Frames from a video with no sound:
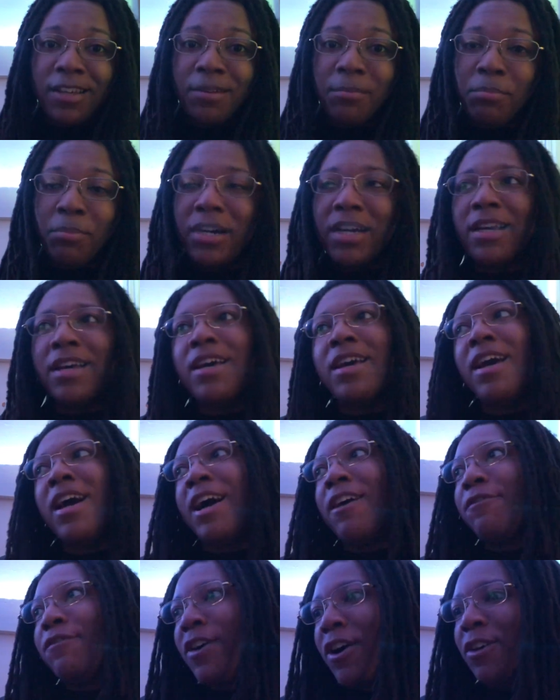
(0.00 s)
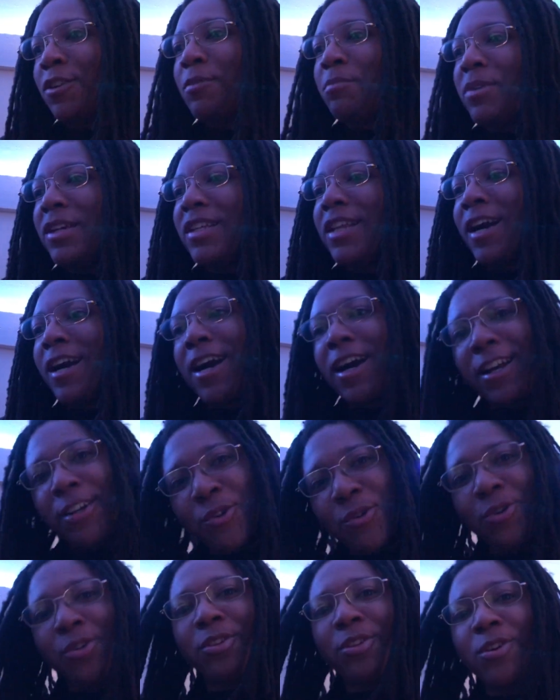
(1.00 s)
but I found a beat that kind of
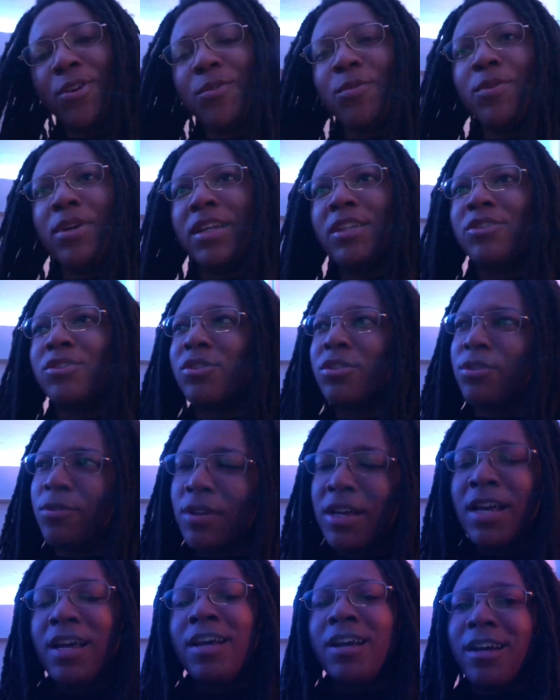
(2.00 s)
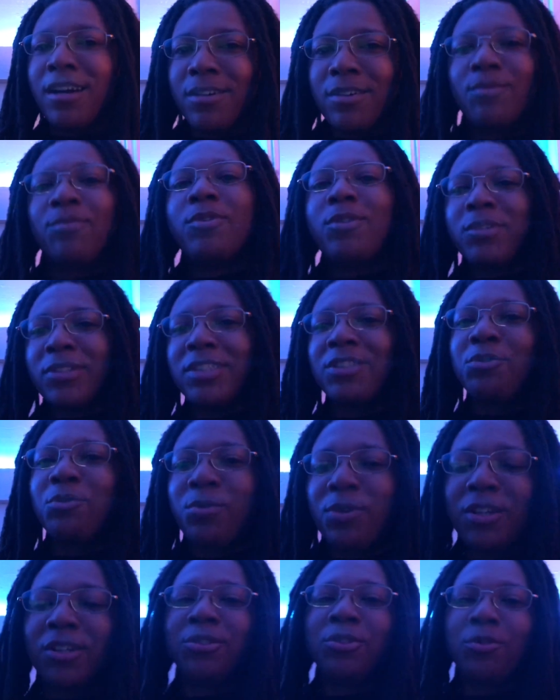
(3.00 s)
go along with it. So we're gonna see what
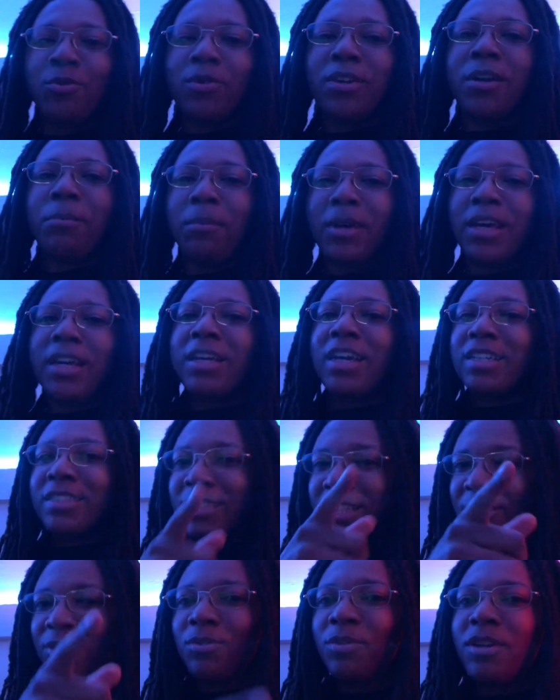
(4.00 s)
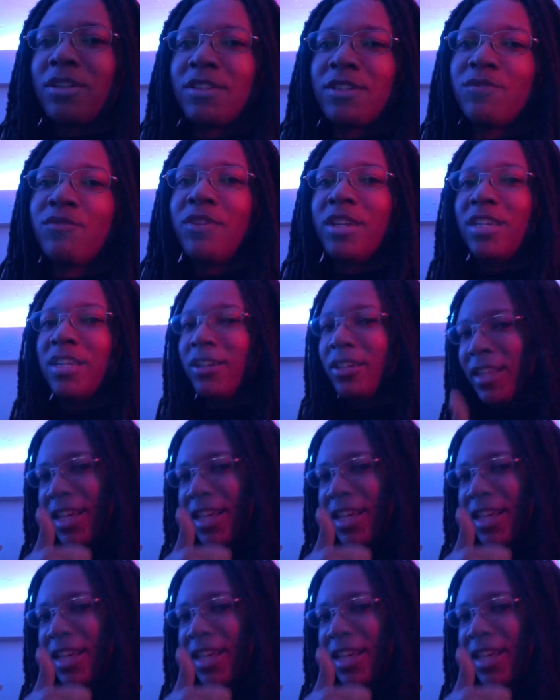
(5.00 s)
we can do with it, man. Y'all stay throughout this video.